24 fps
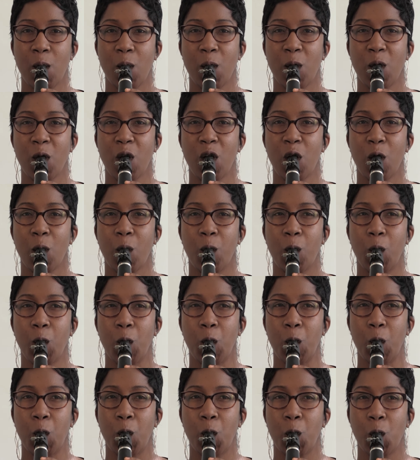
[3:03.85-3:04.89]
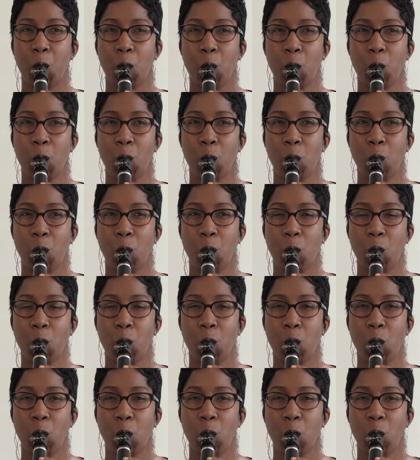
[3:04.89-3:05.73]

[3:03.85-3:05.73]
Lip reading: Nobody speaks.